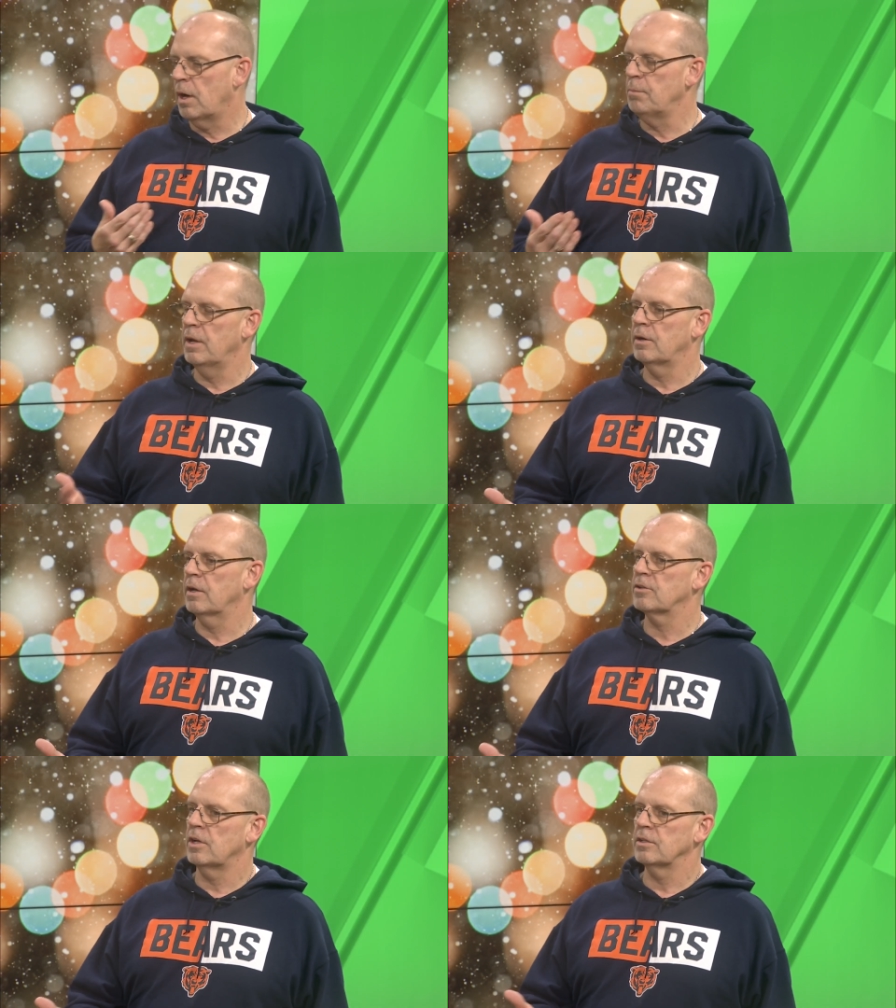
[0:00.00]
want
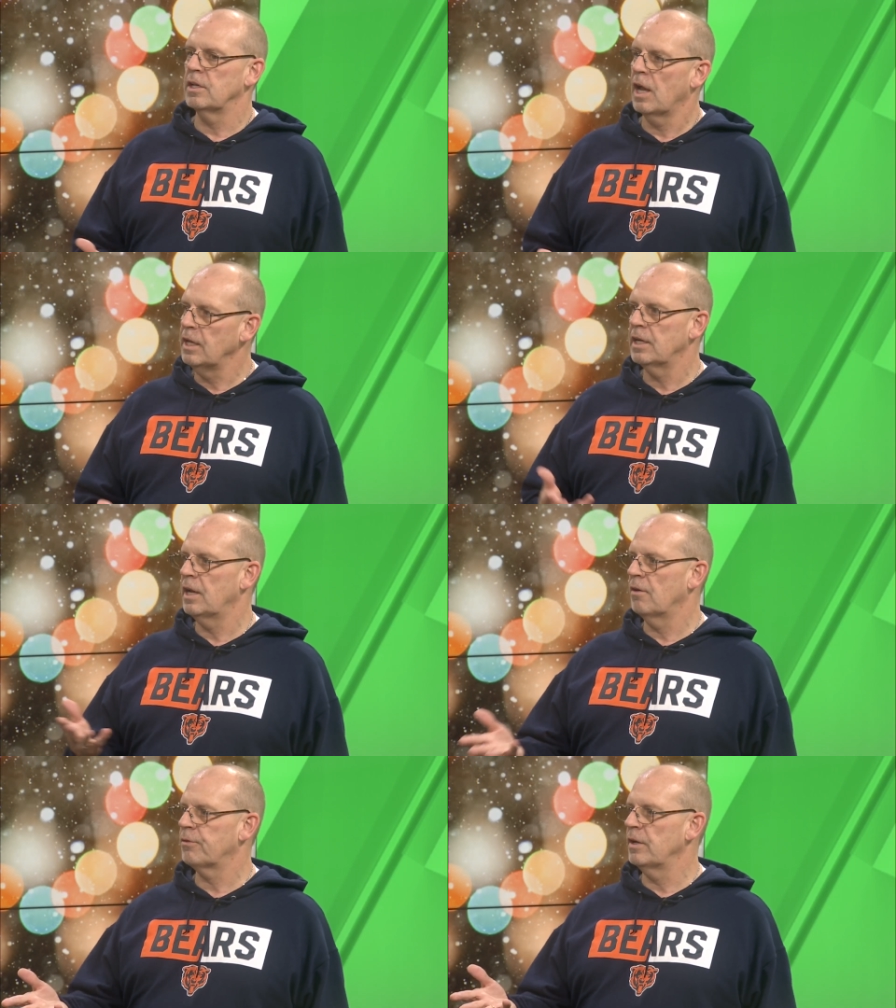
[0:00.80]
marinara sauce. Can I get
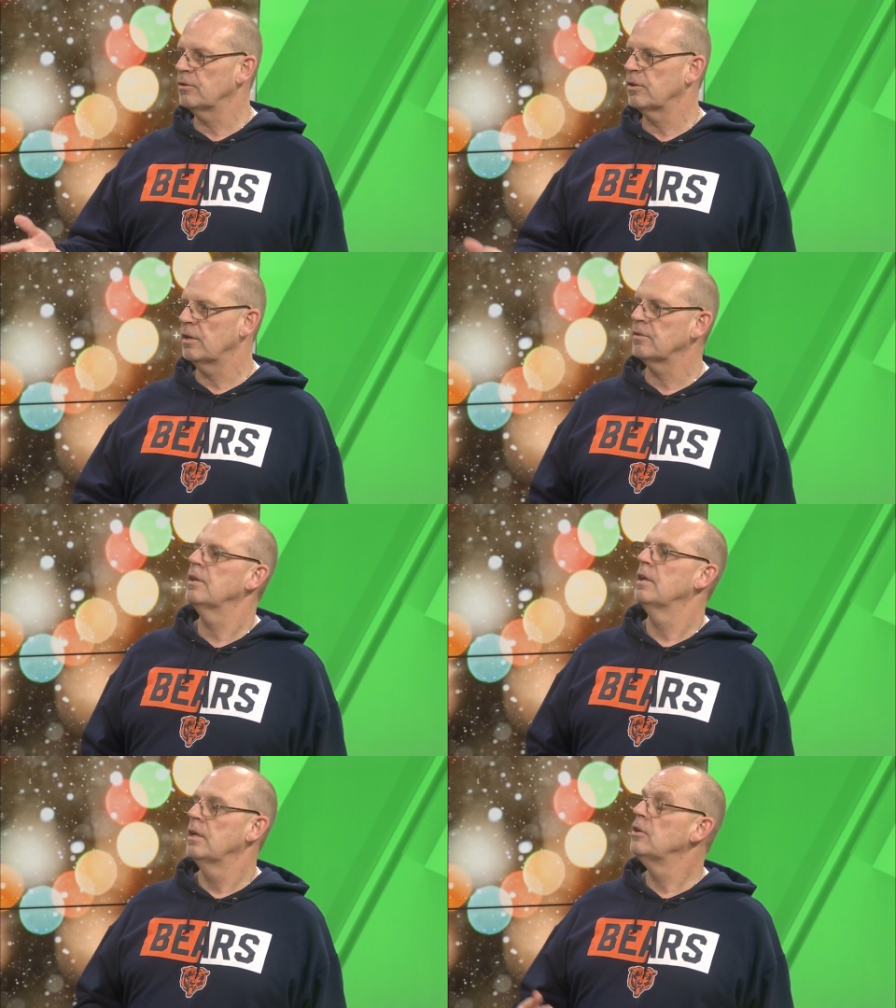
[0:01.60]
an Alfredo sauce?
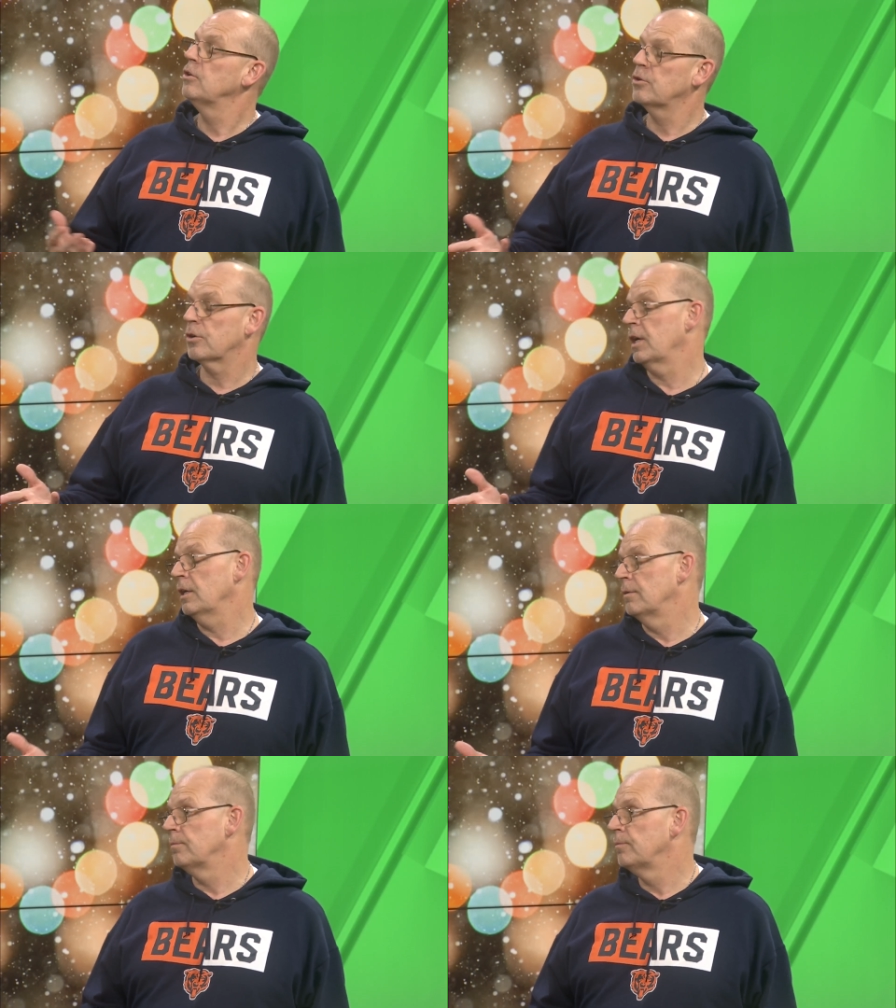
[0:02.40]
Mm. You sure can. Mm